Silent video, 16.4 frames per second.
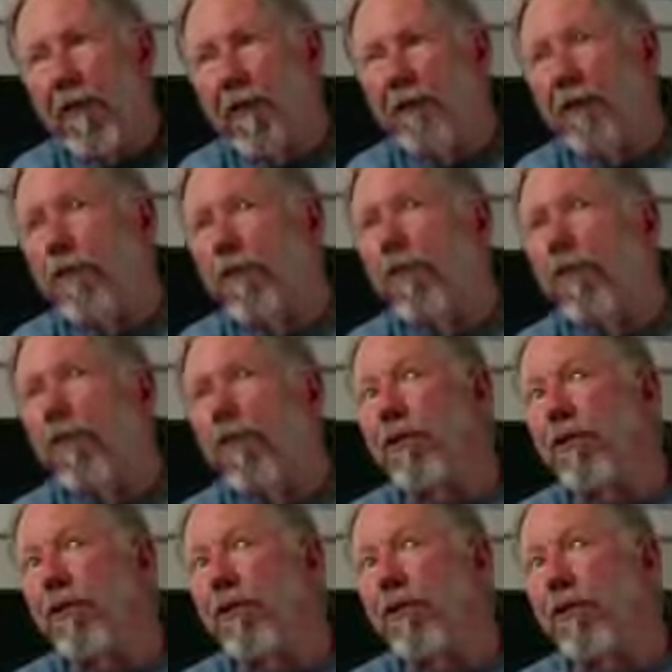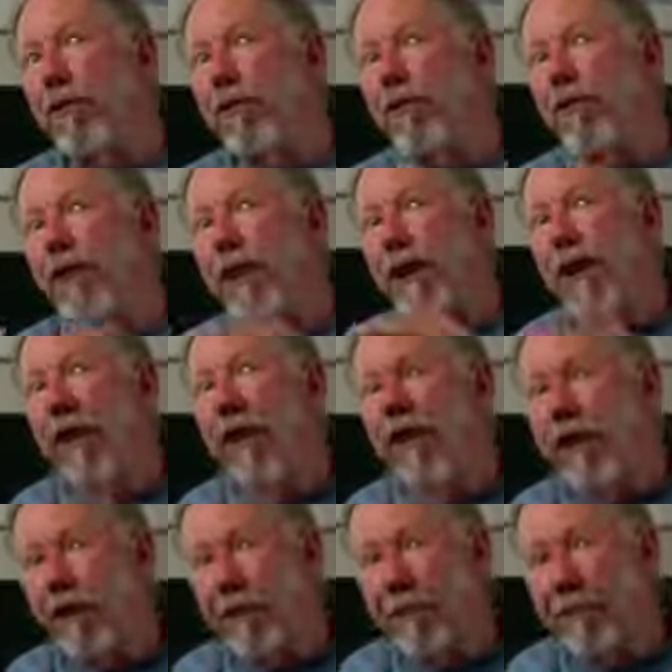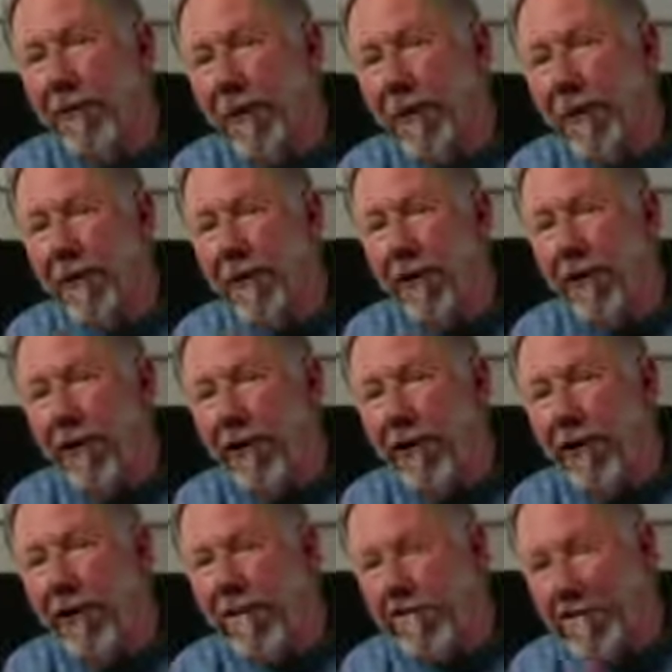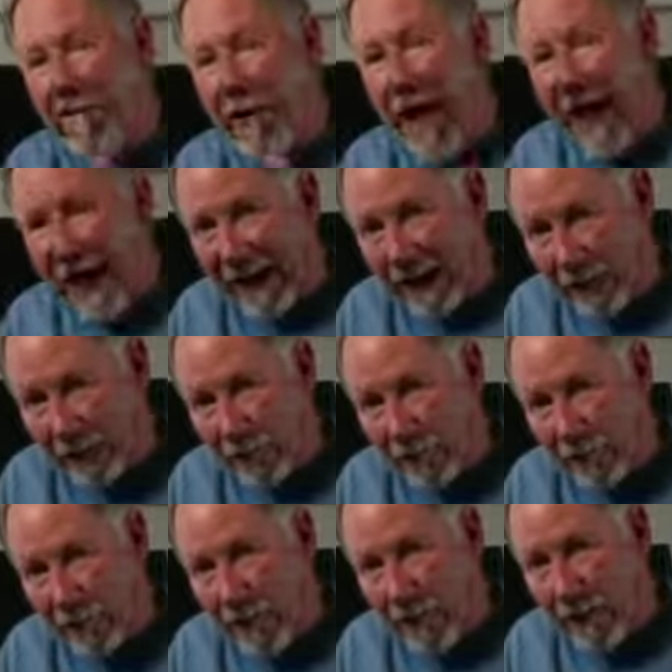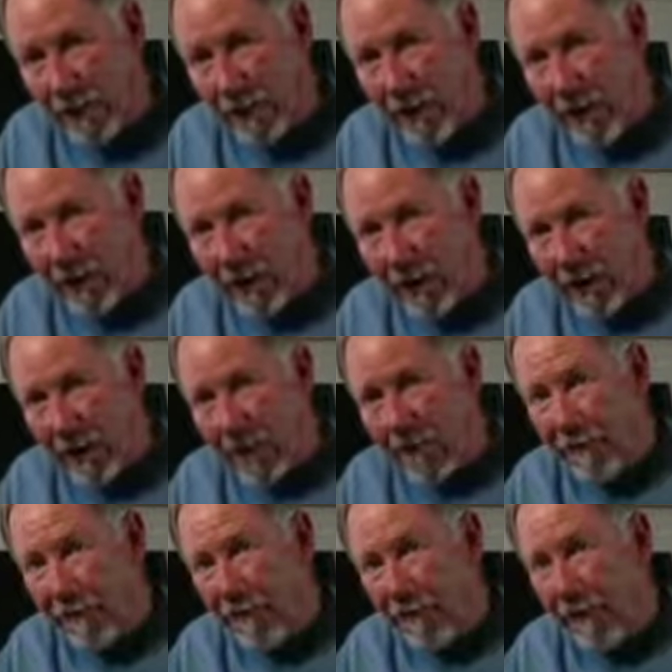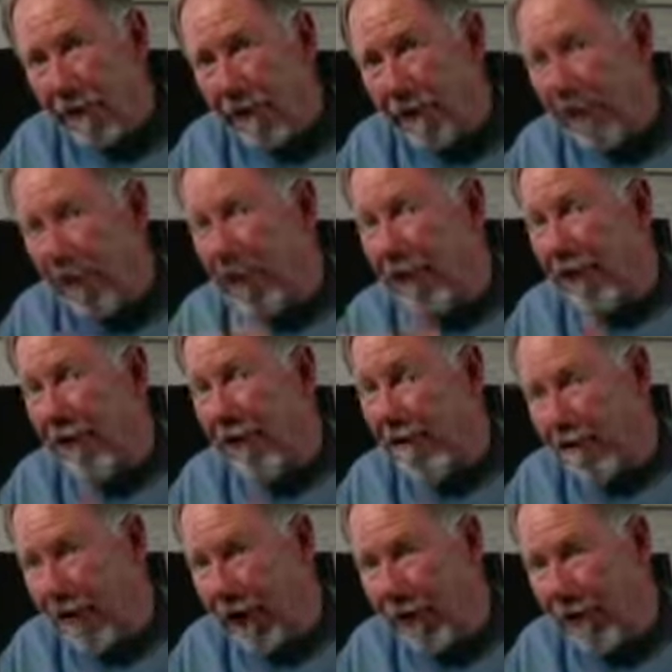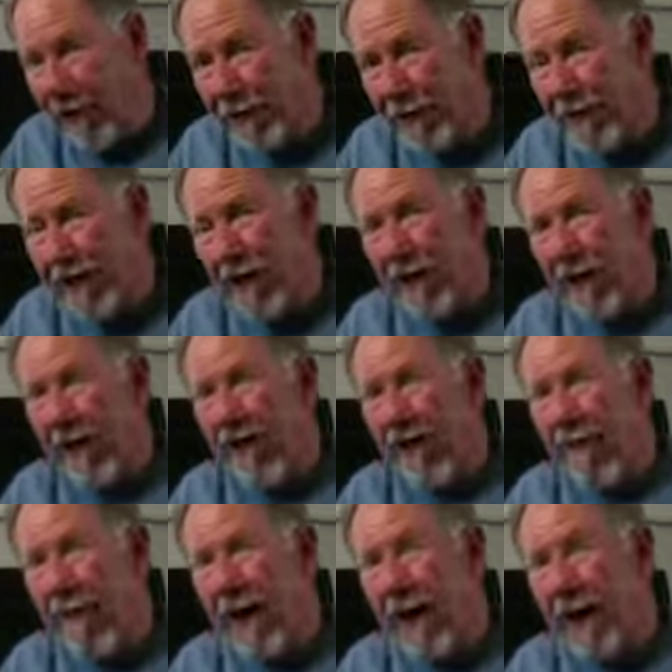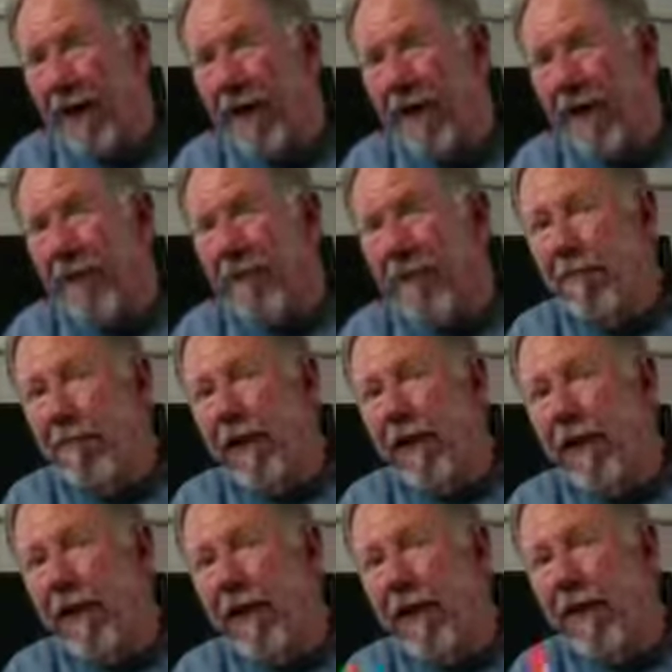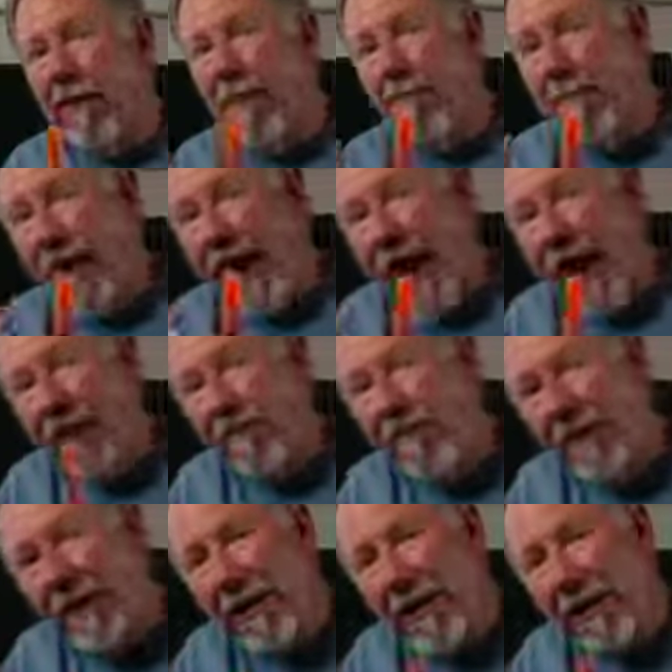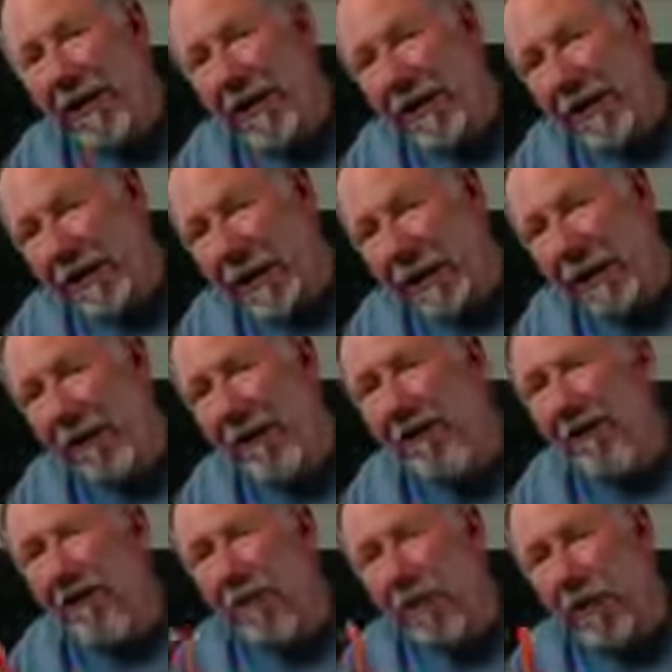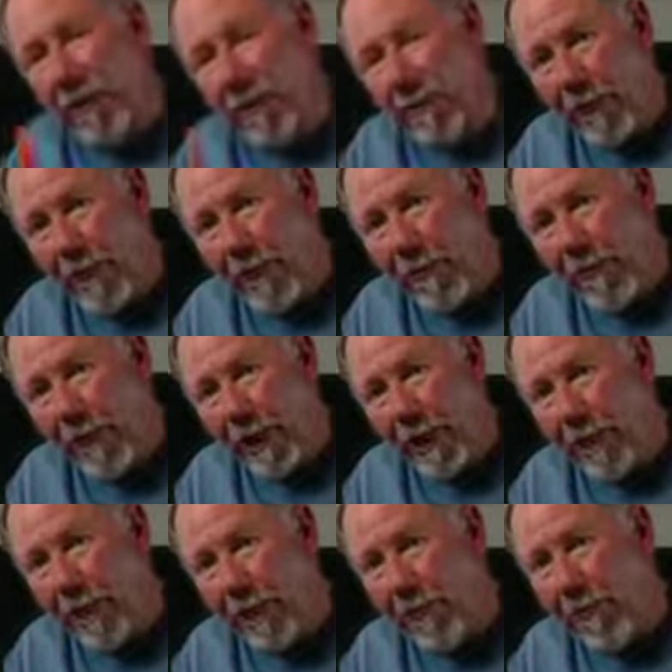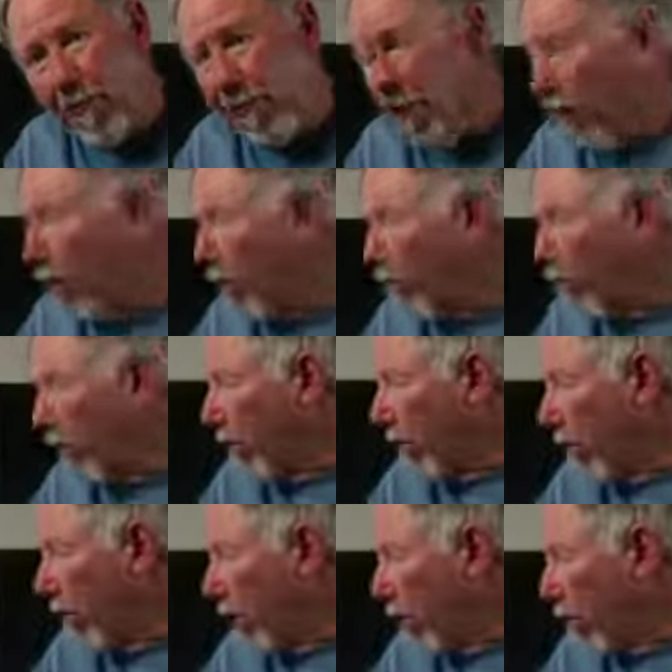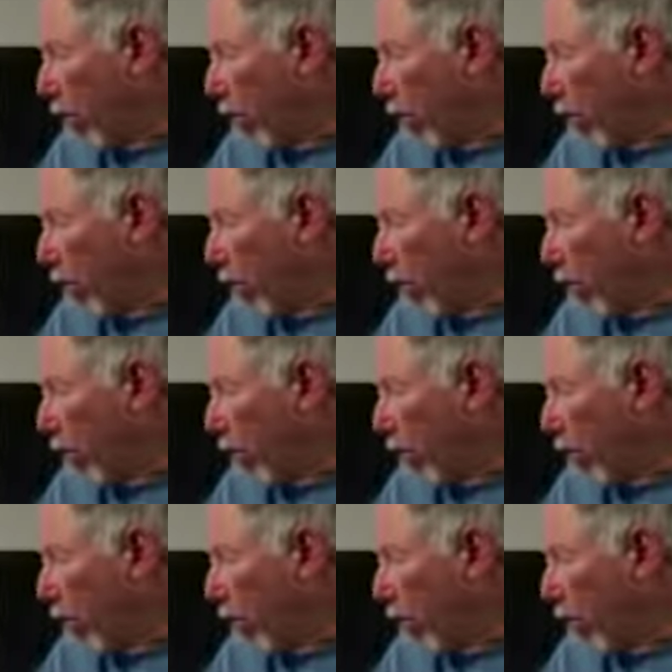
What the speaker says: we think in terms linear of mileage, and when we talk about range of a bike, but in the battery itself, working with the motor, we think in